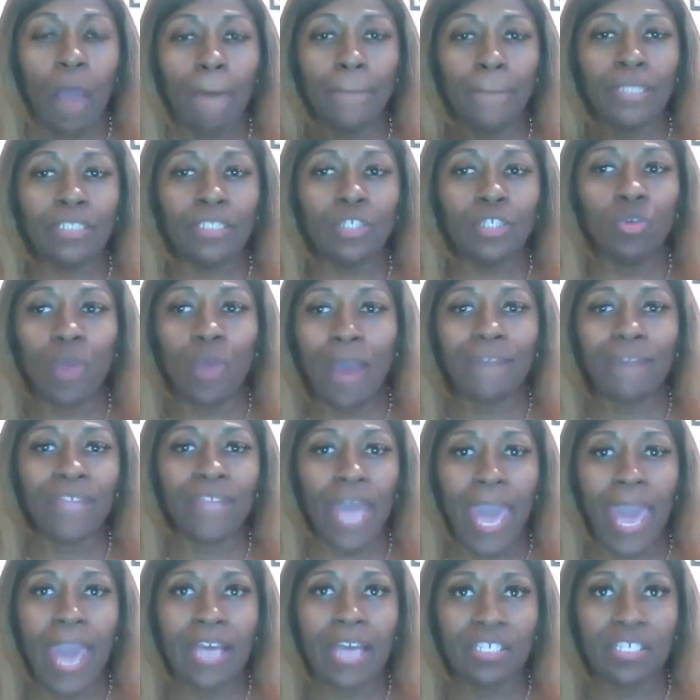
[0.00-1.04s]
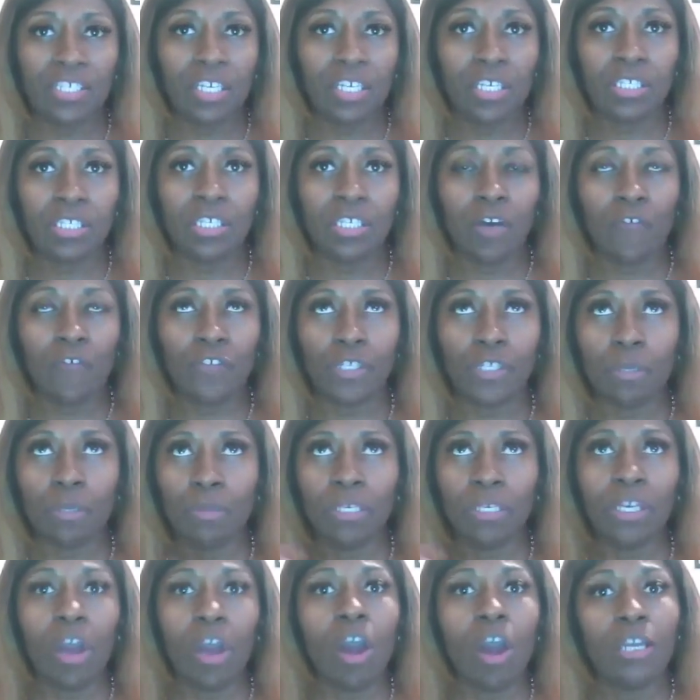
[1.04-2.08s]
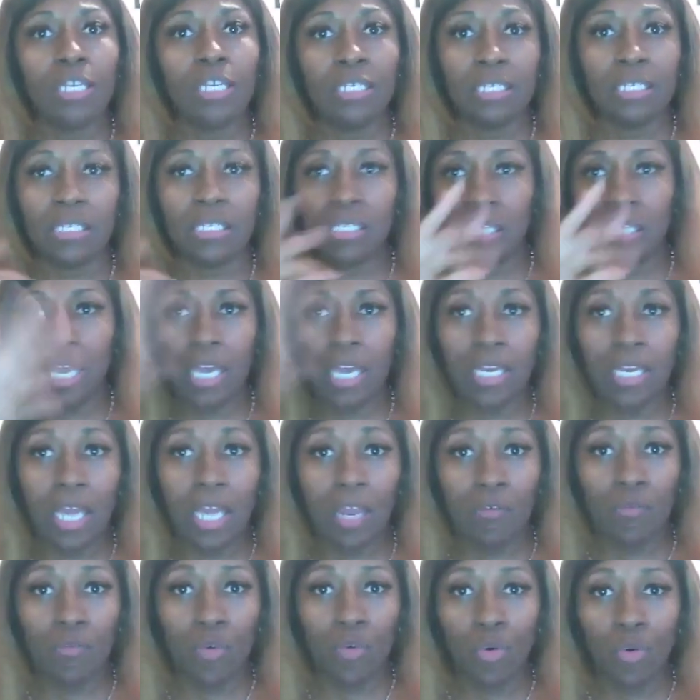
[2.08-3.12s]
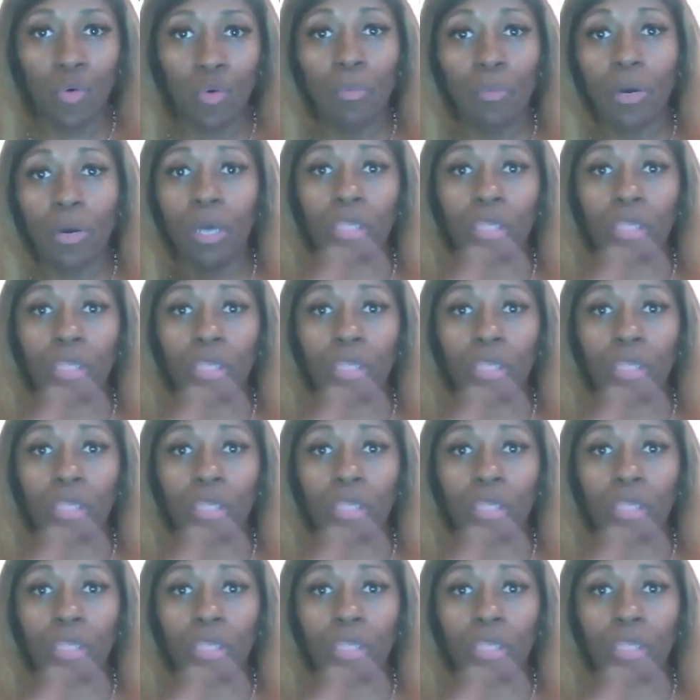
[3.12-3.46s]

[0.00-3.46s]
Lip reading: But then you have to ask yourself, some of y'all need to sit in a room